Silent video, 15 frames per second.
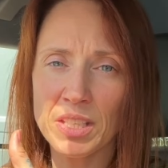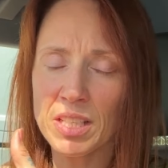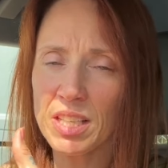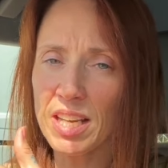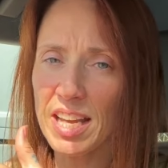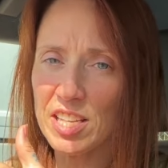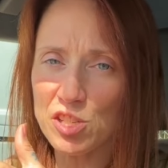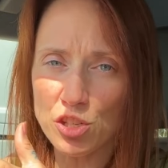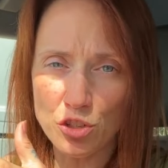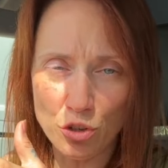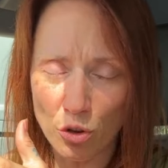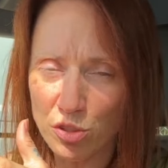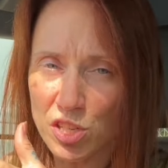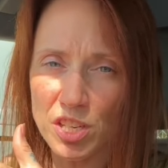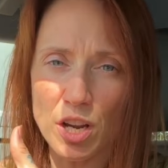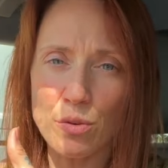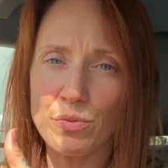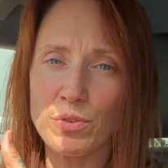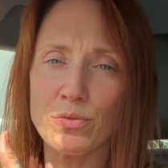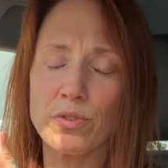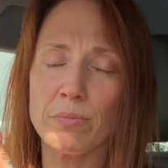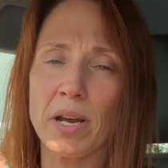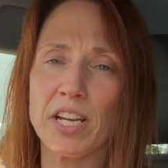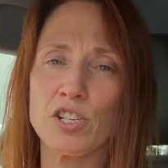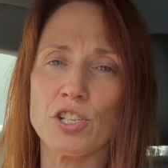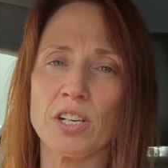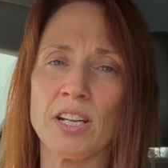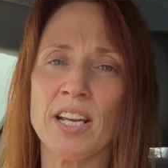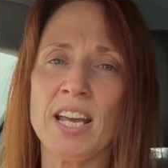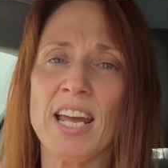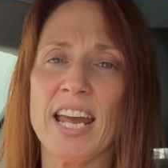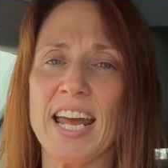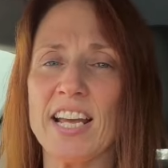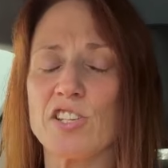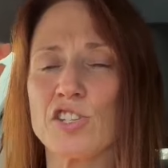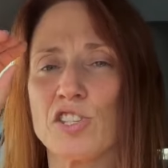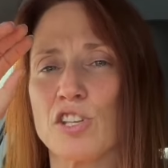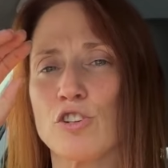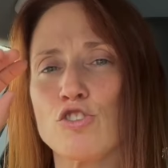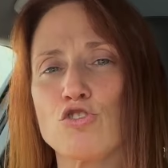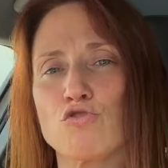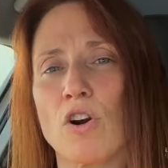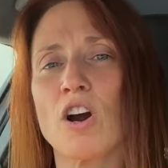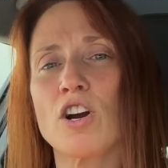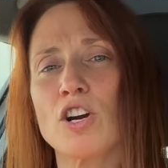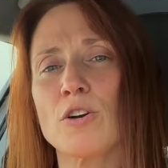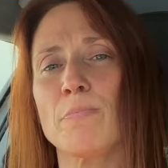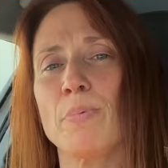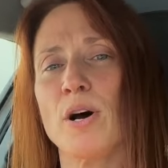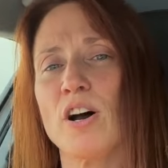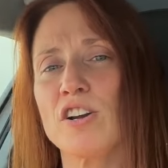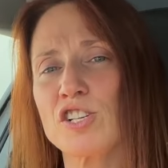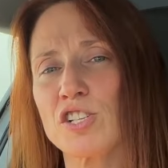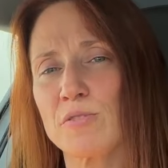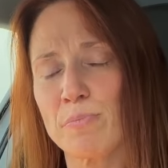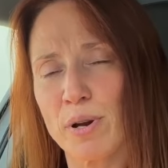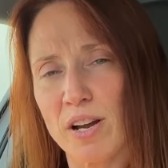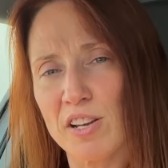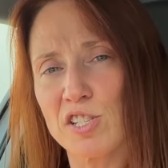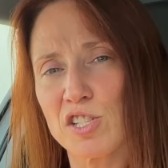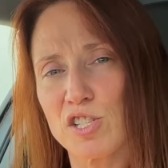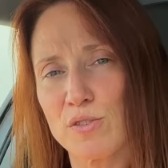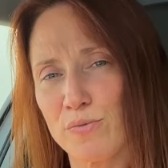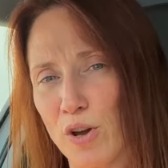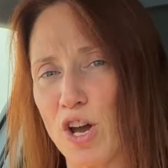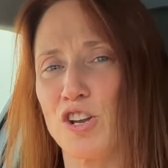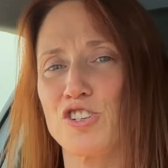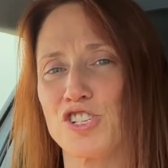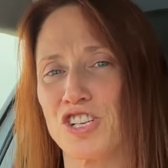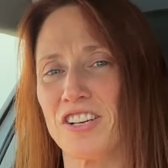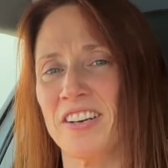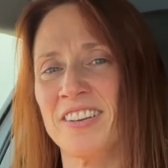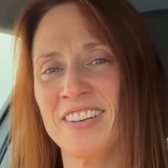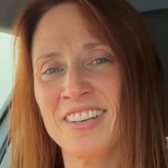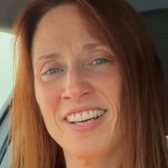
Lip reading: It's not enough information. It's the drunk person's version.